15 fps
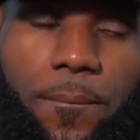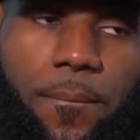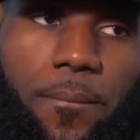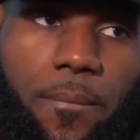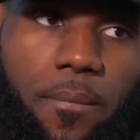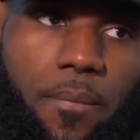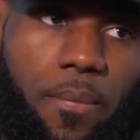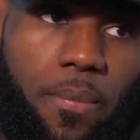
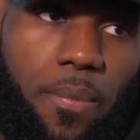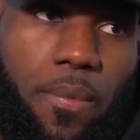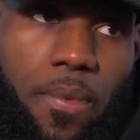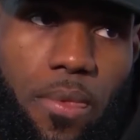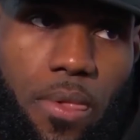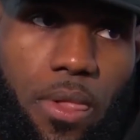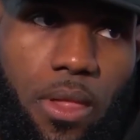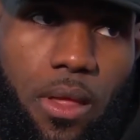Kind of said,
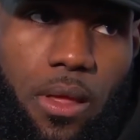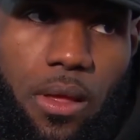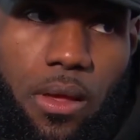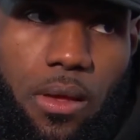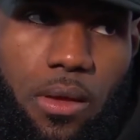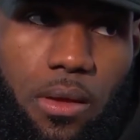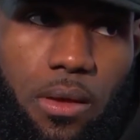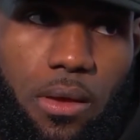and I'm going to
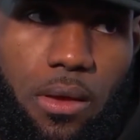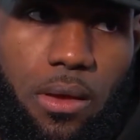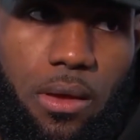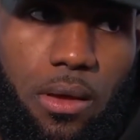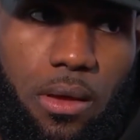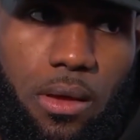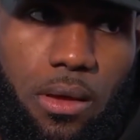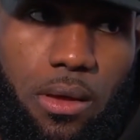quote you,
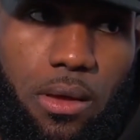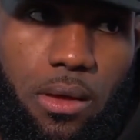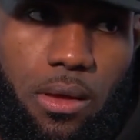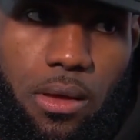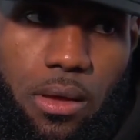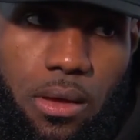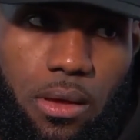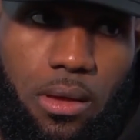you
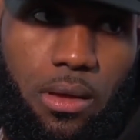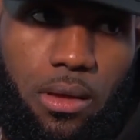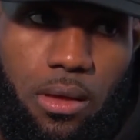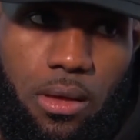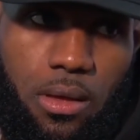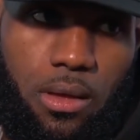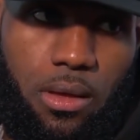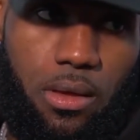can call
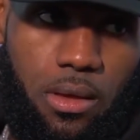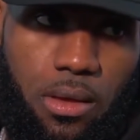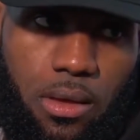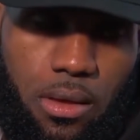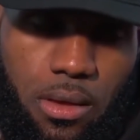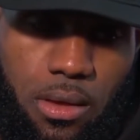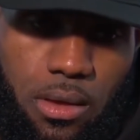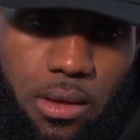yourself
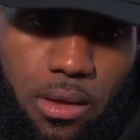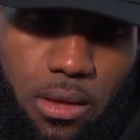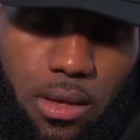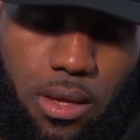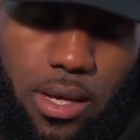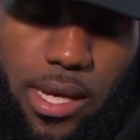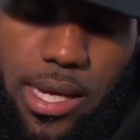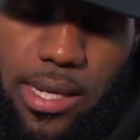king, queen.
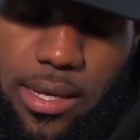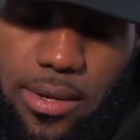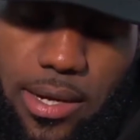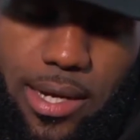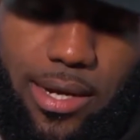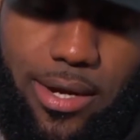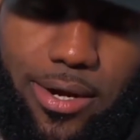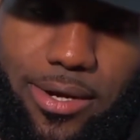Yeah, I know,
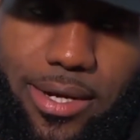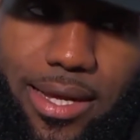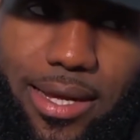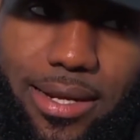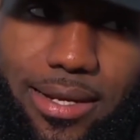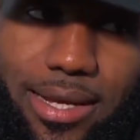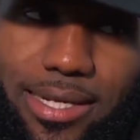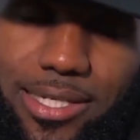I heard
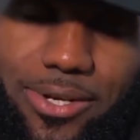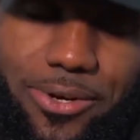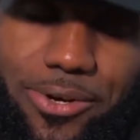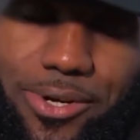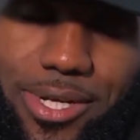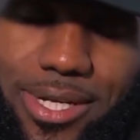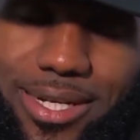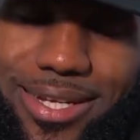that. That's
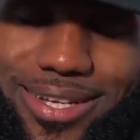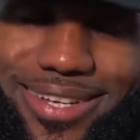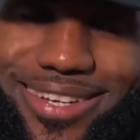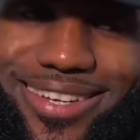corny.